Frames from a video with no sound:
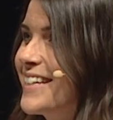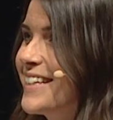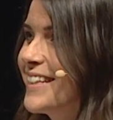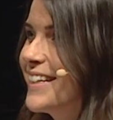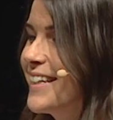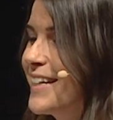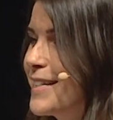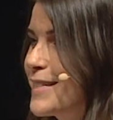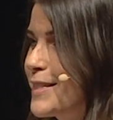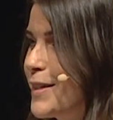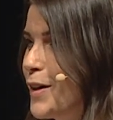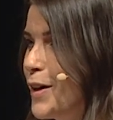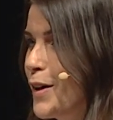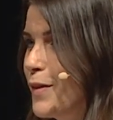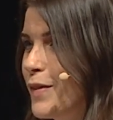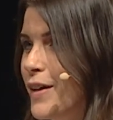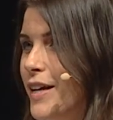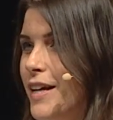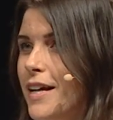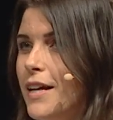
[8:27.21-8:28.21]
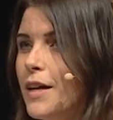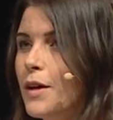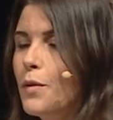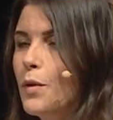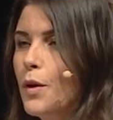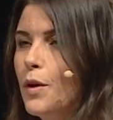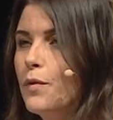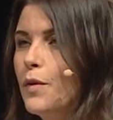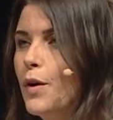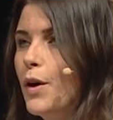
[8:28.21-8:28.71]
The years that I've
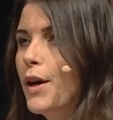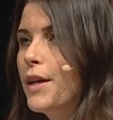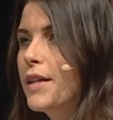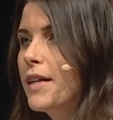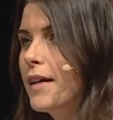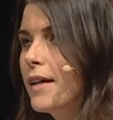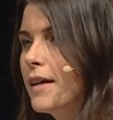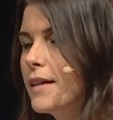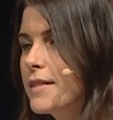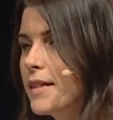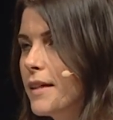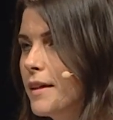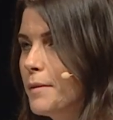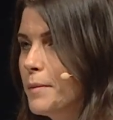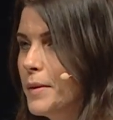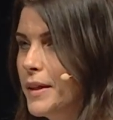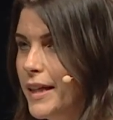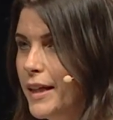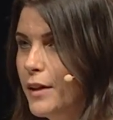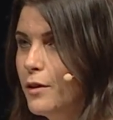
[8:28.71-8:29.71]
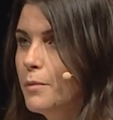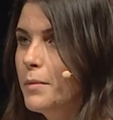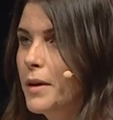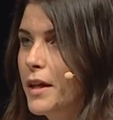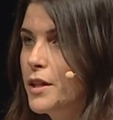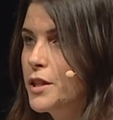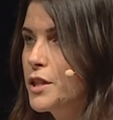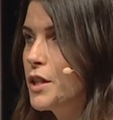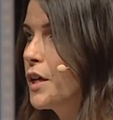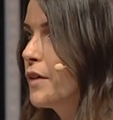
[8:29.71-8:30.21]
qualified as an Eagle
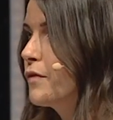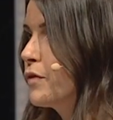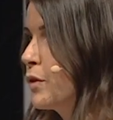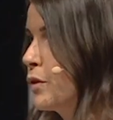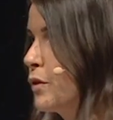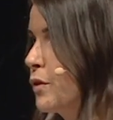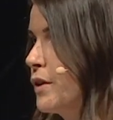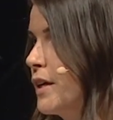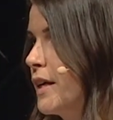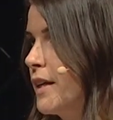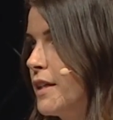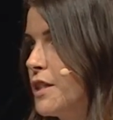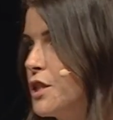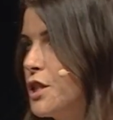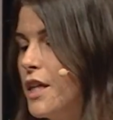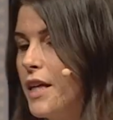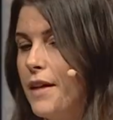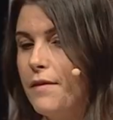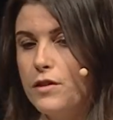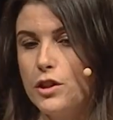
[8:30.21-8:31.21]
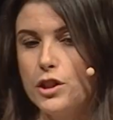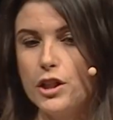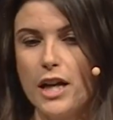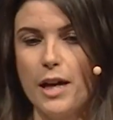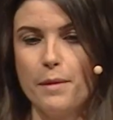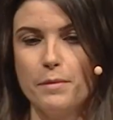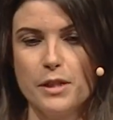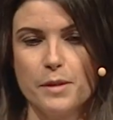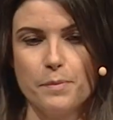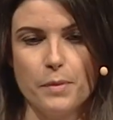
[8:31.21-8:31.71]
manager, I've gone on and achieved
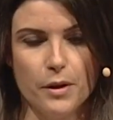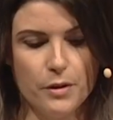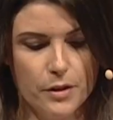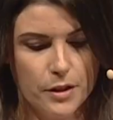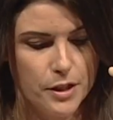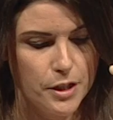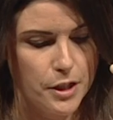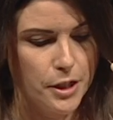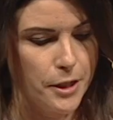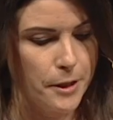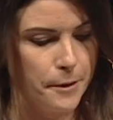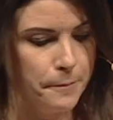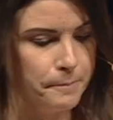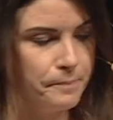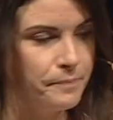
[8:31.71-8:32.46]
chairman's bonus too.